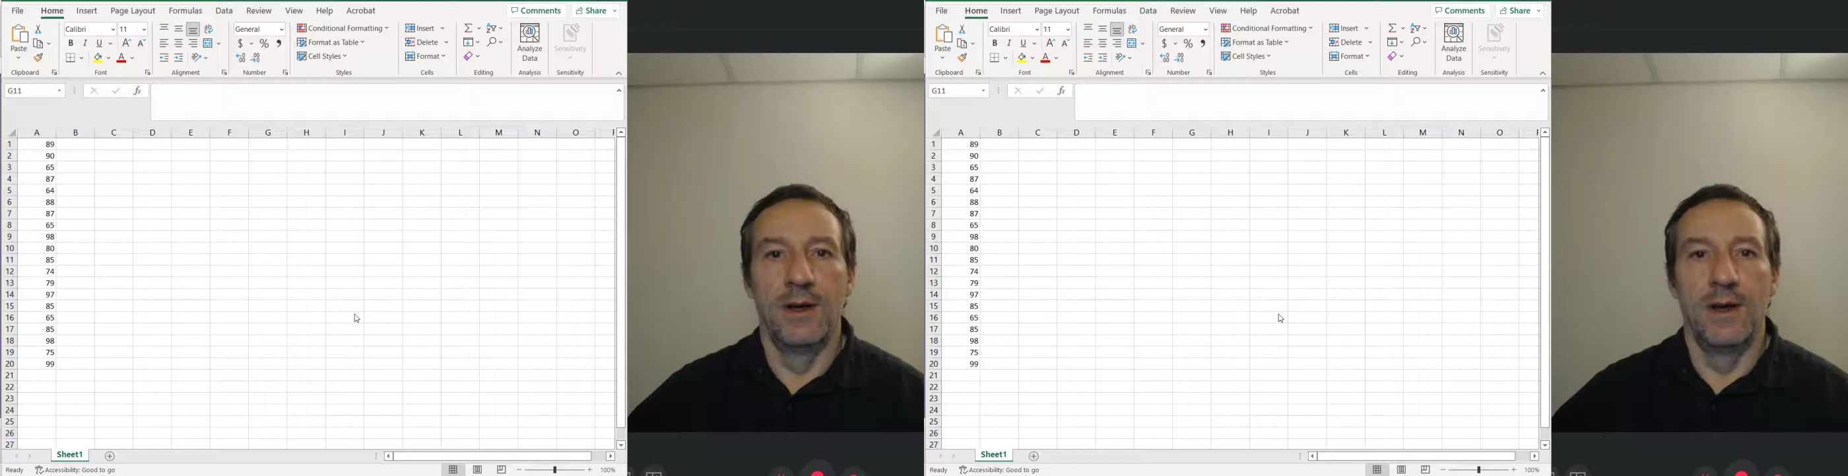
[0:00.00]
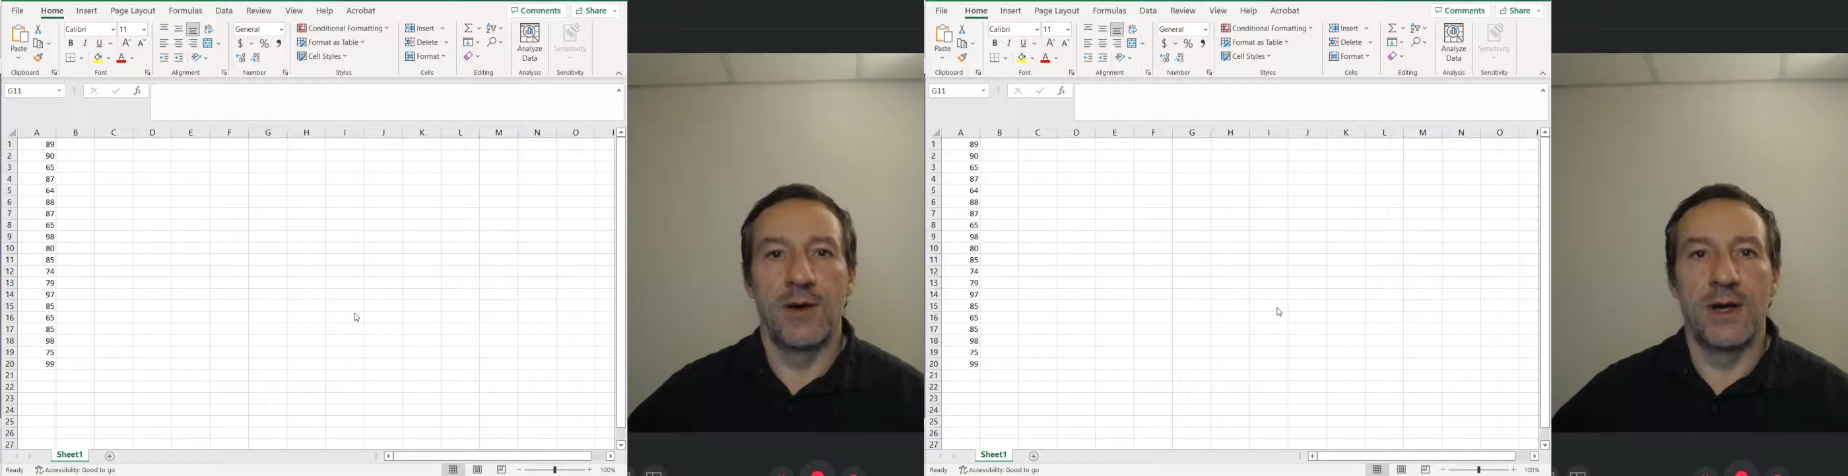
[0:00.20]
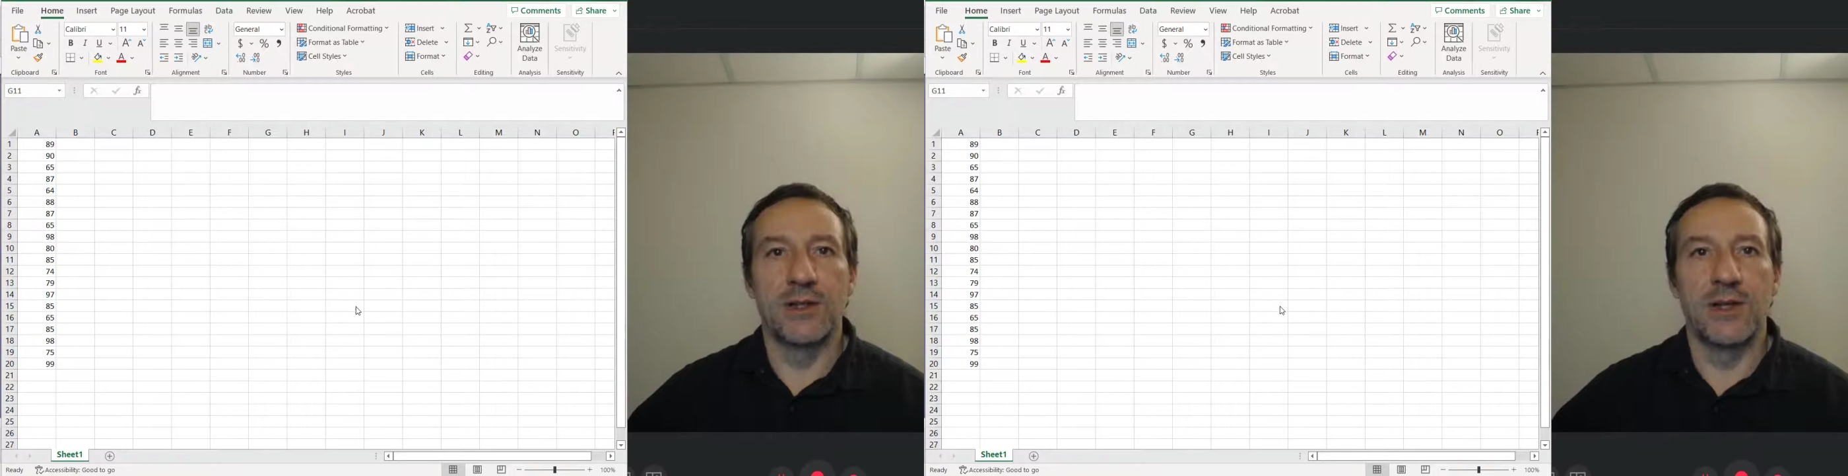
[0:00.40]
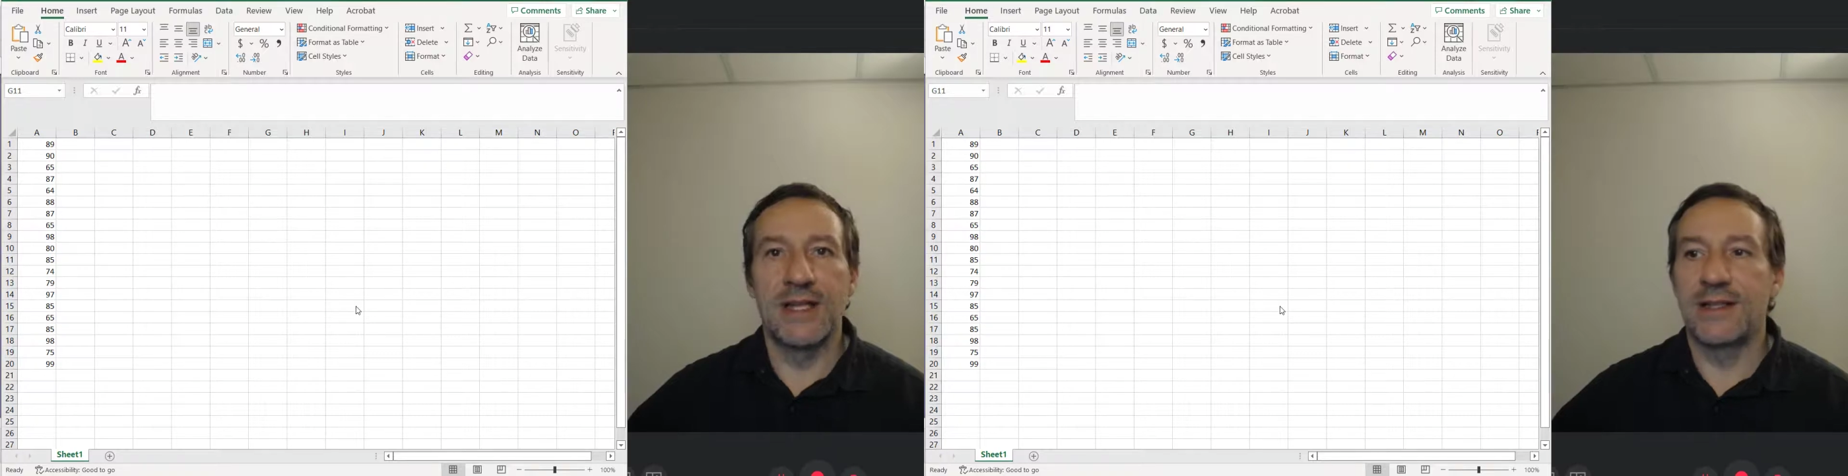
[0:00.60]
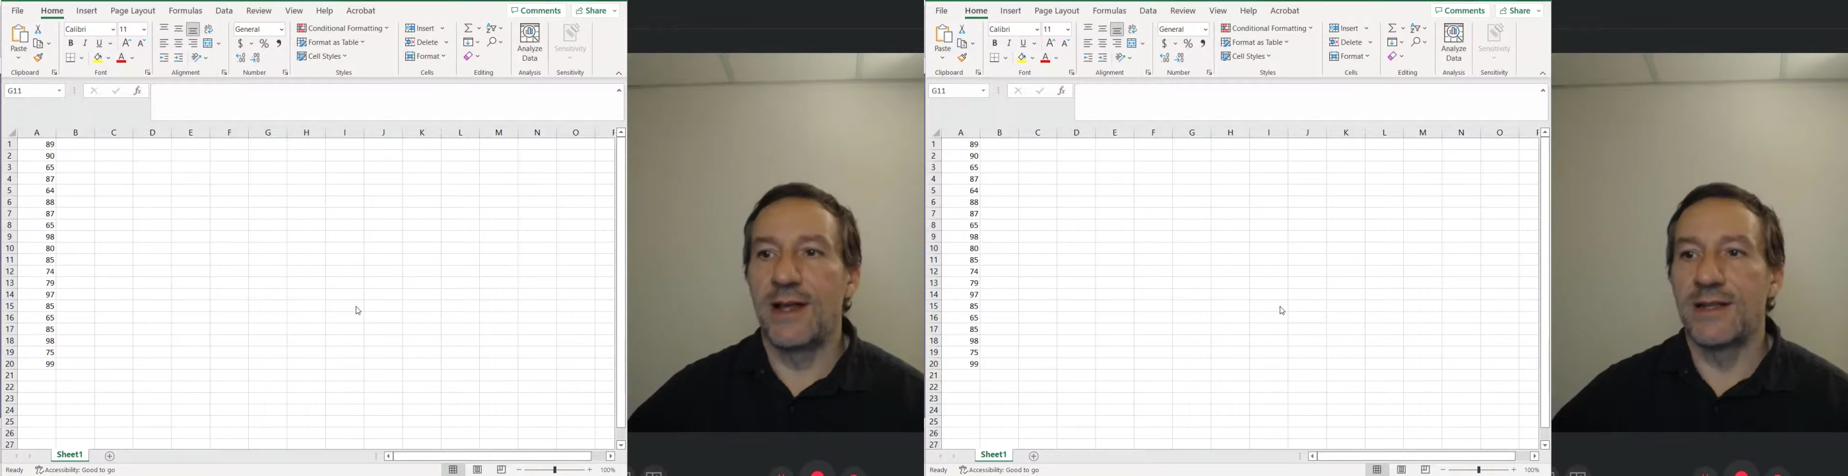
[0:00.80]
All right, so
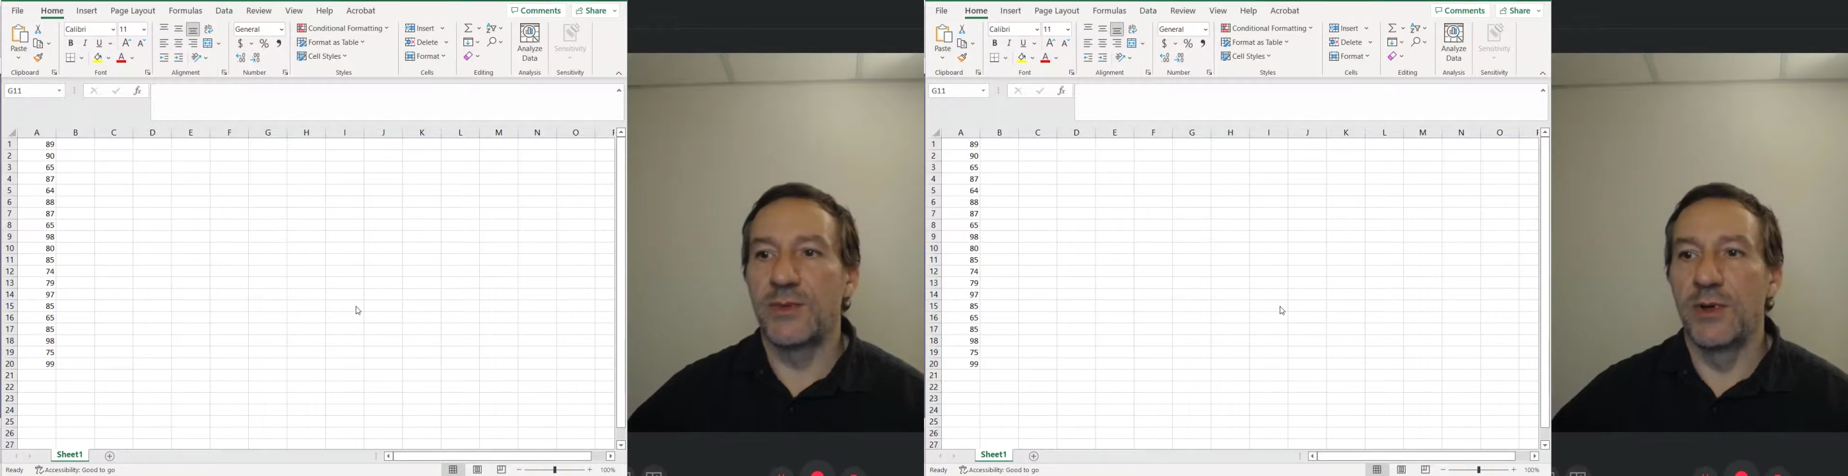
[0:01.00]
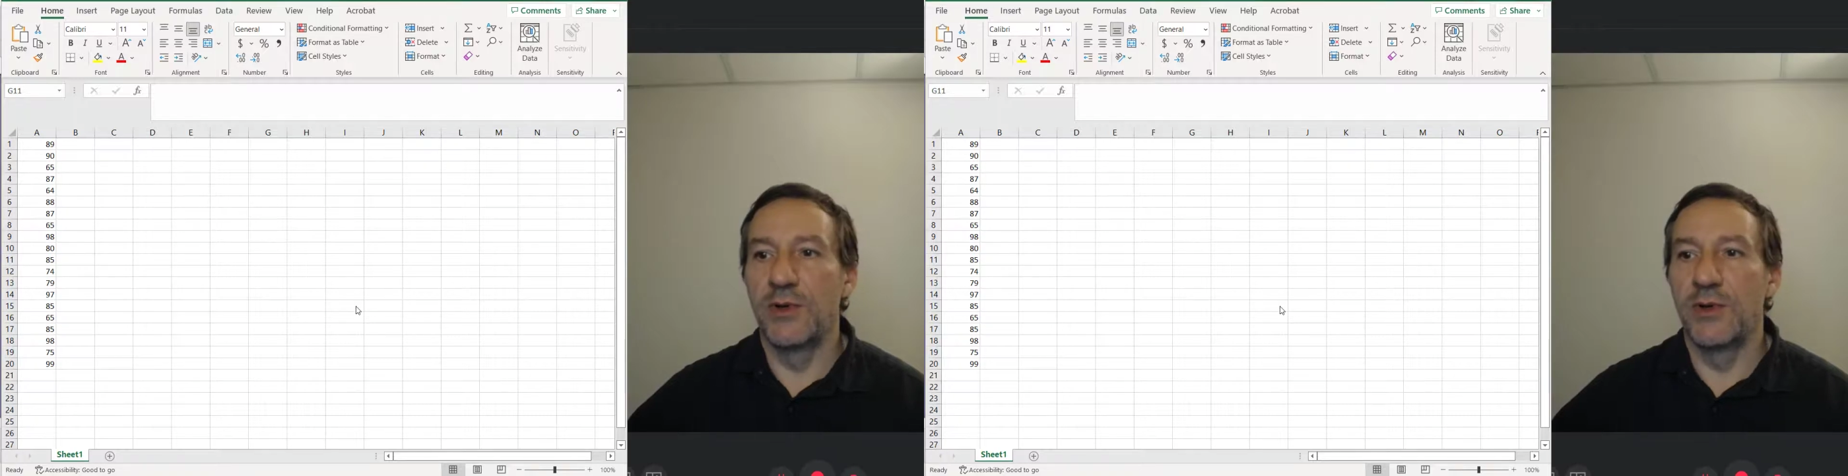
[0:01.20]
last class we were